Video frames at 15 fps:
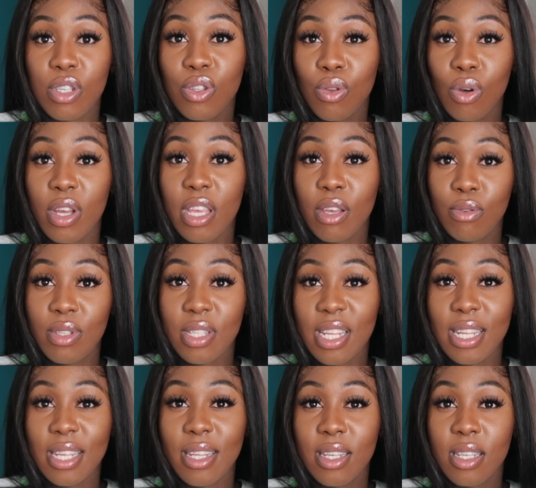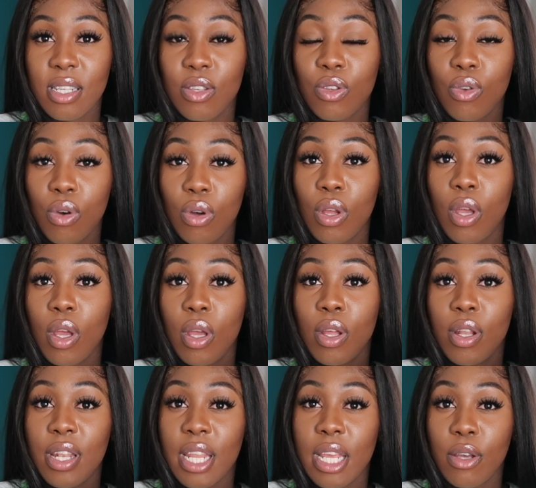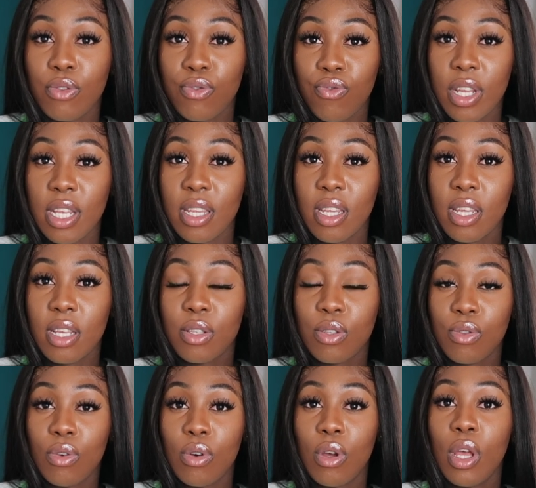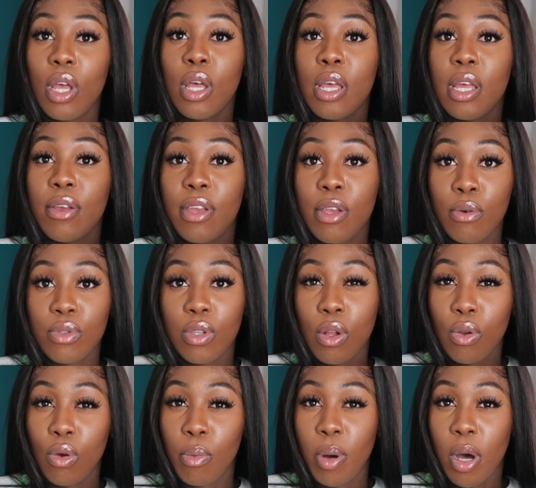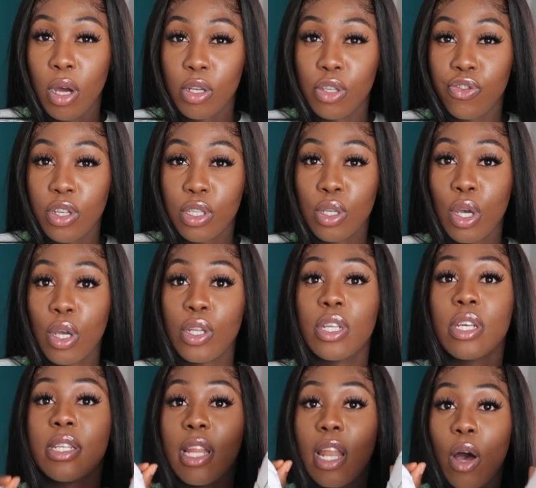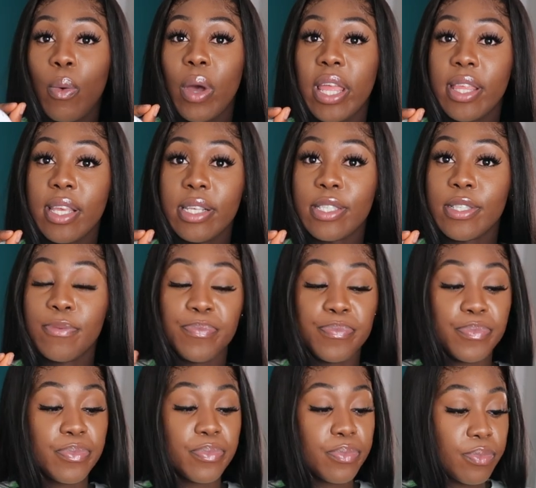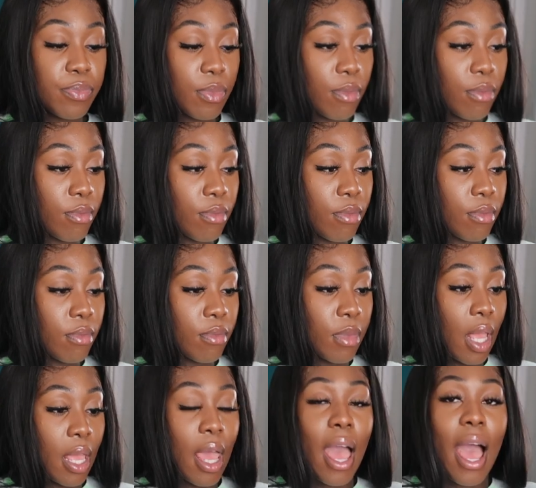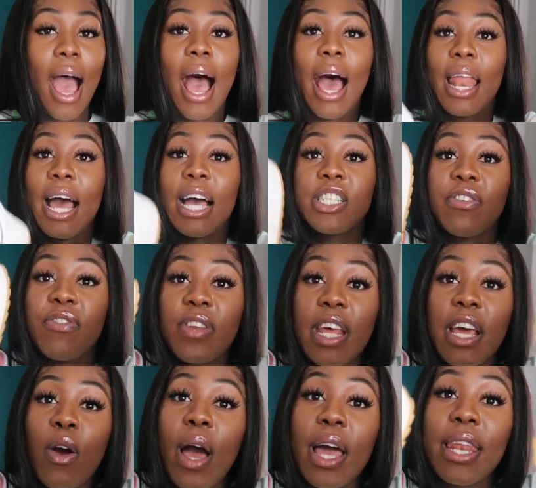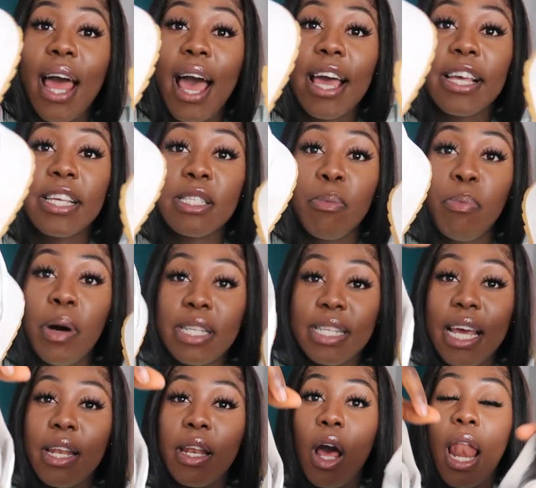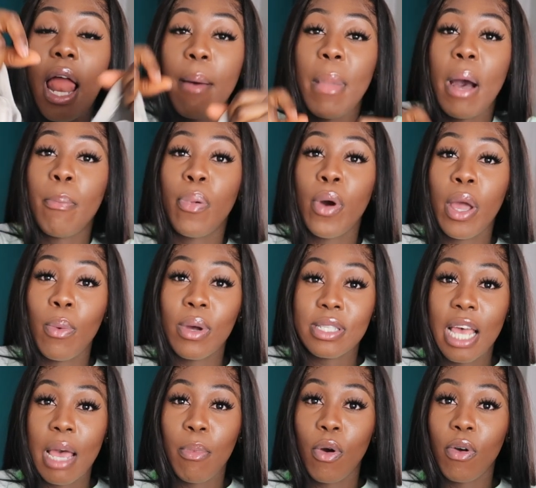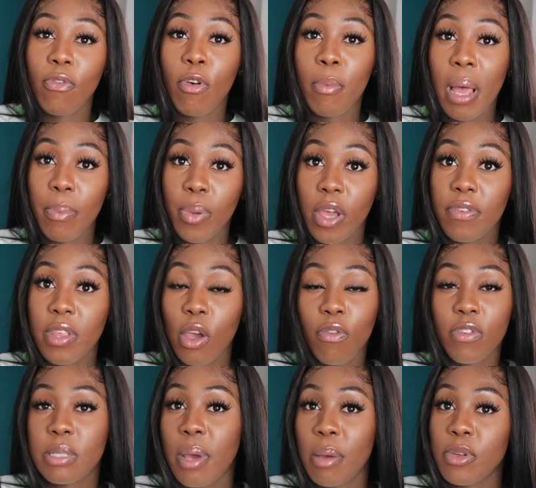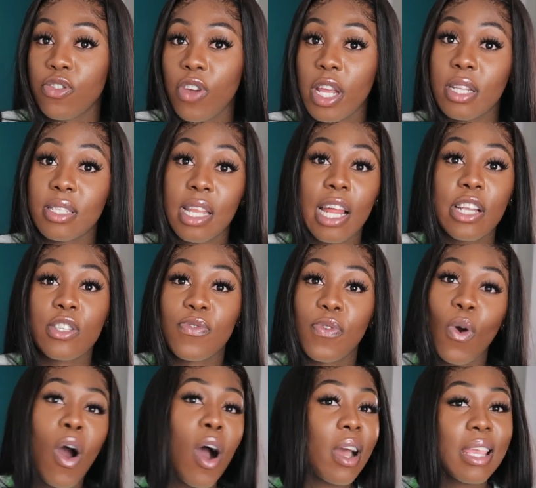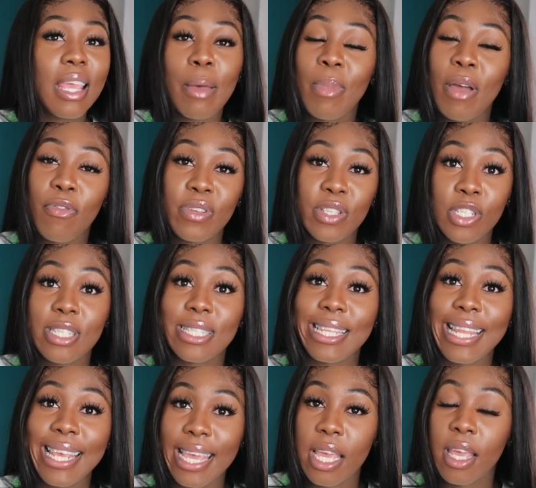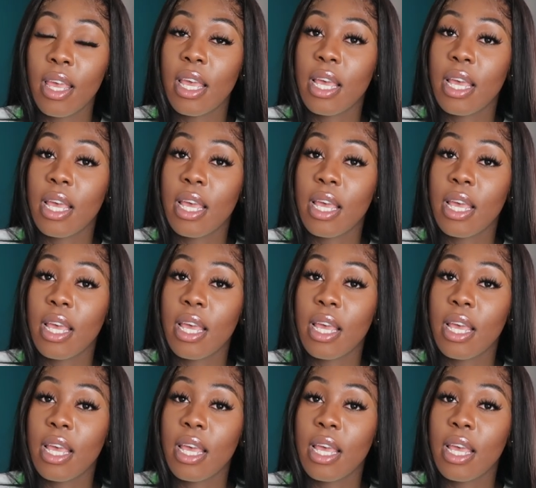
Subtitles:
it's not heels needed, it's not heels ready, it's not, heels are not part of the dress code, then I'll wear these. And I actually think they're quite nice, but then like my boy one time for my birthday offered to buy me trainers and I just thought, oh yeah, my friends are just lit.